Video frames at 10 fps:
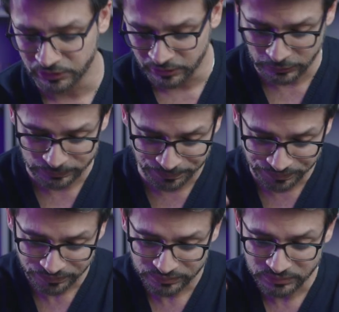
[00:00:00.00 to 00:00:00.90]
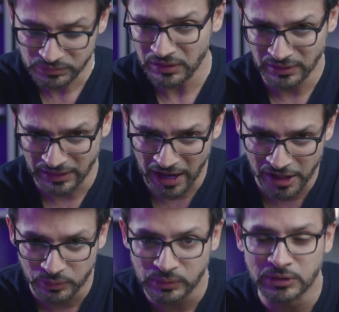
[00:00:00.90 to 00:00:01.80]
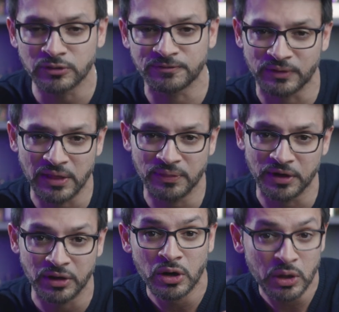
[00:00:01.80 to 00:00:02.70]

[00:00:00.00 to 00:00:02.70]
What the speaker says: So Dad had a really good friend there